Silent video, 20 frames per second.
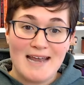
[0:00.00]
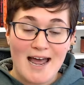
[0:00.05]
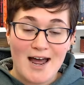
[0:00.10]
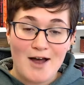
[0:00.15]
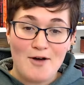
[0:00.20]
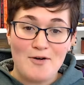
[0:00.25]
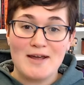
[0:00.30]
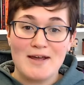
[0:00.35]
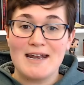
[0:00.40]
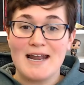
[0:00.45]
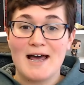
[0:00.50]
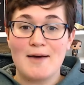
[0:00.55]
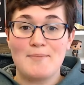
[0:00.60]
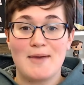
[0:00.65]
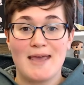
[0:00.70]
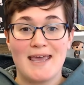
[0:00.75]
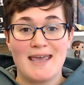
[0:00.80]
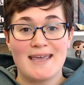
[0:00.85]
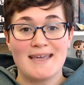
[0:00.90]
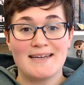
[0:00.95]
now and not
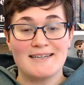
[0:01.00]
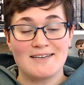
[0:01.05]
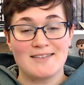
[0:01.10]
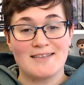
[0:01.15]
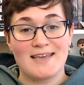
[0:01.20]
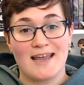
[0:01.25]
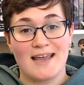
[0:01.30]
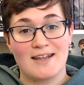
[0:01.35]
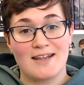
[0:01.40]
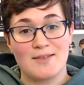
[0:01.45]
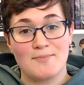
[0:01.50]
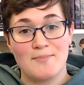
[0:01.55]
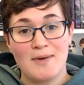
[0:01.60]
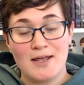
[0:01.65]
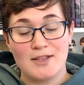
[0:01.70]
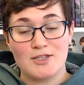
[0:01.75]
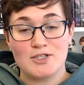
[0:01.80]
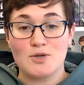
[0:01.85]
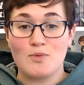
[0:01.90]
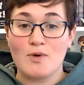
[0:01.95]
paying until the end of the
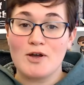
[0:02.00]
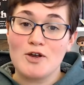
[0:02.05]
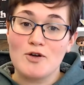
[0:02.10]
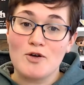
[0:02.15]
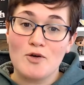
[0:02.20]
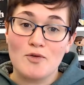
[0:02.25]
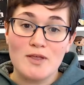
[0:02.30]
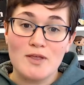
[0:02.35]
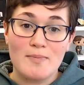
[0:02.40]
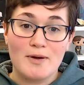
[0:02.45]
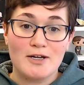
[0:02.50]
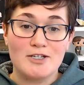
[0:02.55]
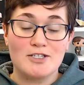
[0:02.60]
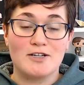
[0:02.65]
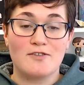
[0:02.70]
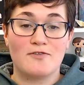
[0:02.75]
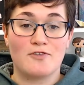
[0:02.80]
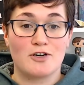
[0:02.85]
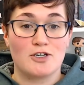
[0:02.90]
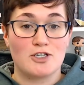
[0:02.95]
month. So while you're only
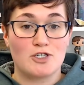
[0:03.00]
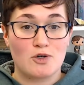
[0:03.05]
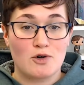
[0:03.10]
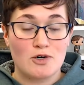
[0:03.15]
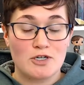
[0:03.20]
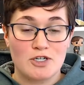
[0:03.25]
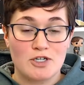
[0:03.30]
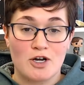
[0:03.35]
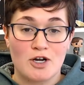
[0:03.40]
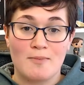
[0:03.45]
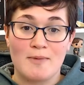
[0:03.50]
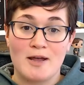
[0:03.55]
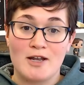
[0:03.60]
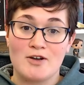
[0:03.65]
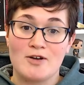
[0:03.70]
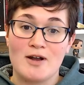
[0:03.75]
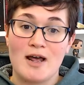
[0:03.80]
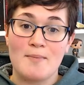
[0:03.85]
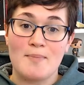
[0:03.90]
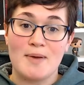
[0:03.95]
budgeting for a short term and
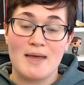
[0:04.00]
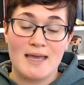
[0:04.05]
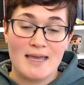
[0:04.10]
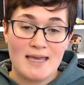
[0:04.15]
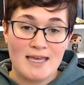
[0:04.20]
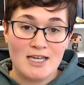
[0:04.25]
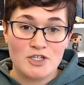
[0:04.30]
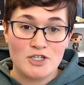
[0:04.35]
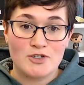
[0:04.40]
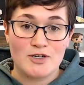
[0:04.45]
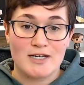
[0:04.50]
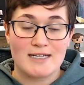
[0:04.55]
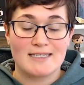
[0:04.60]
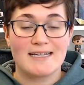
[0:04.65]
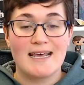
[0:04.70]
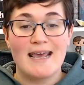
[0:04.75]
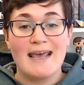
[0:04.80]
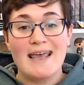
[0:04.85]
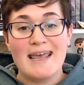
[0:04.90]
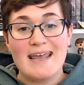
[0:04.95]
you're not paying
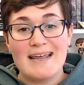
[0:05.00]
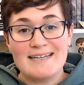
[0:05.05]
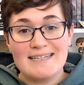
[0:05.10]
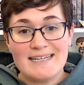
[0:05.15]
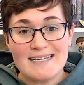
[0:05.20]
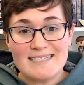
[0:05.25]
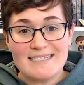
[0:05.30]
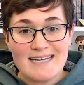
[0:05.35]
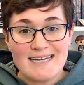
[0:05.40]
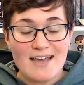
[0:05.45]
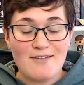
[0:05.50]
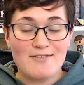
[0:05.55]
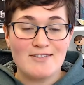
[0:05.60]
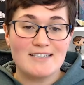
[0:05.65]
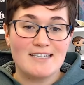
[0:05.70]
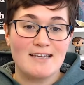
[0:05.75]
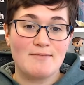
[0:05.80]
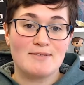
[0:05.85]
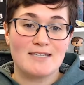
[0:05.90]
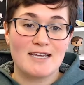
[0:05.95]
interest, it doesn't have the
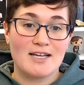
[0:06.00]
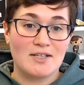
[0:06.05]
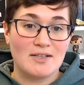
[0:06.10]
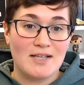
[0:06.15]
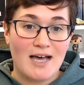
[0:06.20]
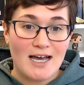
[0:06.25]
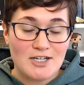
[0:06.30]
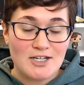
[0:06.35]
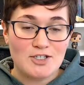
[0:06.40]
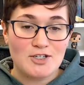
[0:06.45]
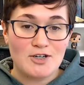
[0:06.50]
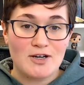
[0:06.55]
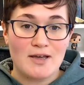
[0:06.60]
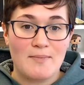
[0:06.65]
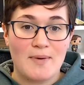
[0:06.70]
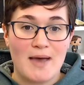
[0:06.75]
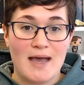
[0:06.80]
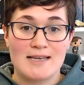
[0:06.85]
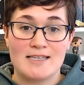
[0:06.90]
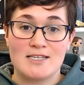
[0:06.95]
same psychological
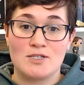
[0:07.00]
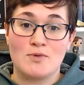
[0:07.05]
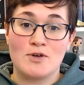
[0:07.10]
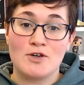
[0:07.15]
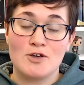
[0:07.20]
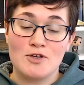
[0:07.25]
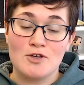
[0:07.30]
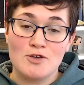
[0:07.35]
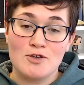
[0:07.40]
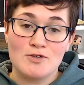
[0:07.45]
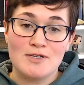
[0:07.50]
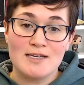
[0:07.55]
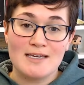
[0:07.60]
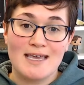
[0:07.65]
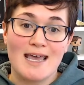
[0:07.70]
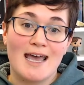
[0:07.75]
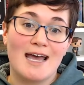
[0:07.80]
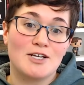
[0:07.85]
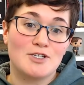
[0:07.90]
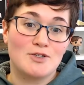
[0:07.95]
impact as when you're using
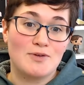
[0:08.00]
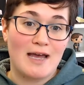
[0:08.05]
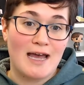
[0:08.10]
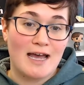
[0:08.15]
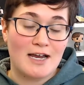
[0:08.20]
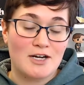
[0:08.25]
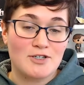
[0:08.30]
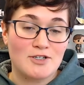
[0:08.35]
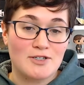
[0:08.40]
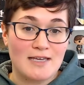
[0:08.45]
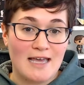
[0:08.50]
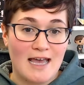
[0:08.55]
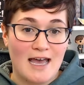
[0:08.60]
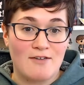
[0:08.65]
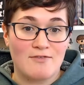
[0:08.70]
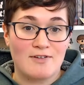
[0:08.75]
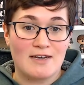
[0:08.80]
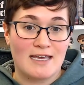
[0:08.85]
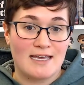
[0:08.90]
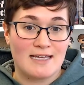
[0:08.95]
cash you actually
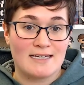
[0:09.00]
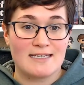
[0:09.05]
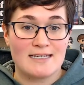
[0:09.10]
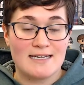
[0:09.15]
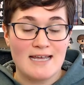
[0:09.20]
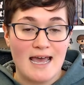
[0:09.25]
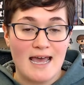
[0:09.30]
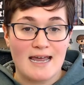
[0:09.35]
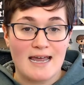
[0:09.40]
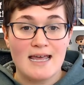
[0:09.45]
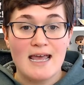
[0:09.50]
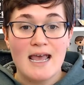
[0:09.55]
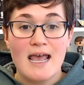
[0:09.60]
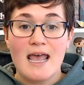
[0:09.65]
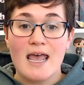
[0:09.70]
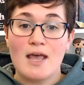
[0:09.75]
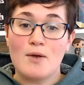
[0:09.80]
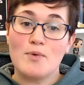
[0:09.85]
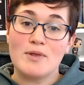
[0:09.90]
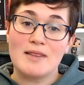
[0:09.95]
have in hand today.
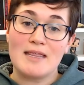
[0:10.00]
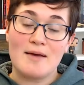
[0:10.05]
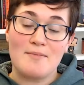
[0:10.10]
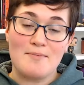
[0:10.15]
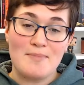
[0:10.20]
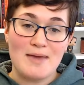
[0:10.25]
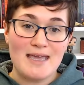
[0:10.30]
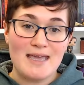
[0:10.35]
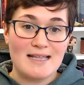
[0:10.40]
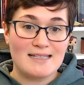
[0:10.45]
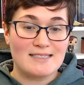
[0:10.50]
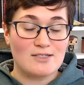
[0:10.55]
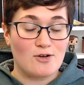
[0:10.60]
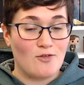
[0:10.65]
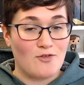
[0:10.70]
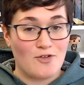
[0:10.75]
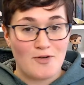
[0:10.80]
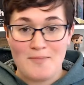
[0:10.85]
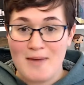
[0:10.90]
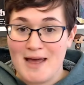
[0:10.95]
And what that means
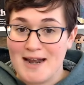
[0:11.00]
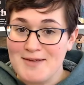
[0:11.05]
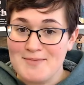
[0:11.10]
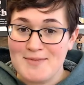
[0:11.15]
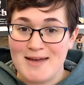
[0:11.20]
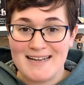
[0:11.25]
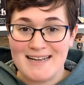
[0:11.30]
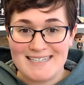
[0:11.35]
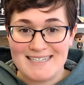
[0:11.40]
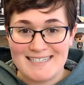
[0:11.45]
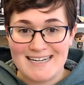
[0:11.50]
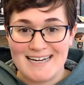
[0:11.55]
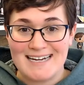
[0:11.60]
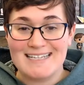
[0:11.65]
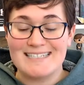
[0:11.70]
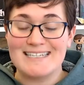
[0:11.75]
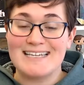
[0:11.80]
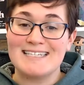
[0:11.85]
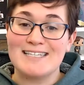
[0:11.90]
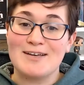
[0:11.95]
over many, many
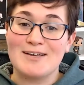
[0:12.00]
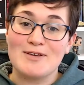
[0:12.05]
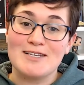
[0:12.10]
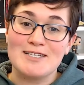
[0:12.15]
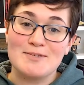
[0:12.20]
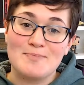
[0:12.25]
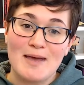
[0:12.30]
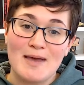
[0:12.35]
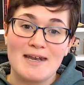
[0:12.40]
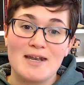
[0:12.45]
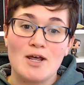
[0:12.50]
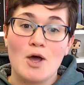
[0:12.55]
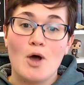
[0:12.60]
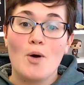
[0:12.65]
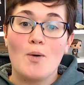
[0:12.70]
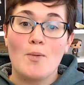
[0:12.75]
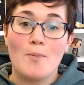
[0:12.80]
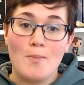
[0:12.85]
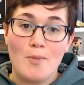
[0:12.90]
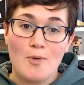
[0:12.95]
studies is that we spend
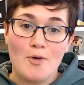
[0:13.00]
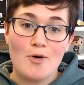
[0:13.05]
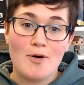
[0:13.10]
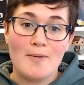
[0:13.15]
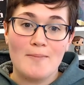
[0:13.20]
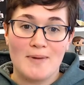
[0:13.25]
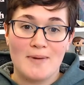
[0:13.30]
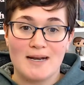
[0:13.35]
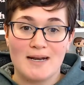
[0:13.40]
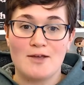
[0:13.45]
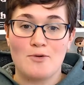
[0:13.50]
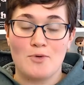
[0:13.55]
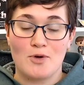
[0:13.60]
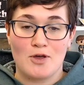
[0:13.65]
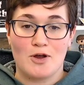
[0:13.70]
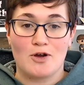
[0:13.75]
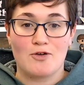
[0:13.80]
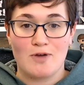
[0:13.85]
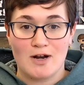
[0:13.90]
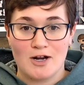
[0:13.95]
more money with
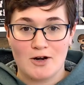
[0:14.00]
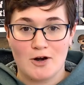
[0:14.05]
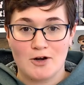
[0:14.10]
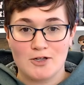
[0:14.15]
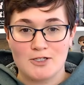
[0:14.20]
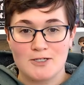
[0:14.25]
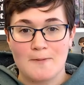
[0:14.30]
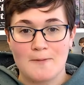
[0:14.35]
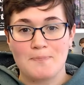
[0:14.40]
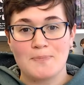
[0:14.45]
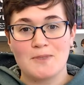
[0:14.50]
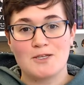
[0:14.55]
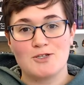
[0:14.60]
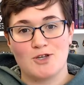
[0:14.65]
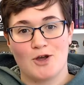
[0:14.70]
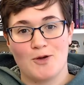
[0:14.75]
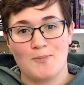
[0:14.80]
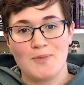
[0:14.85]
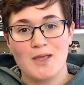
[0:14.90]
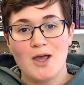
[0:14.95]
our credit cards.
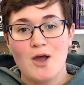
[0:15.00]
So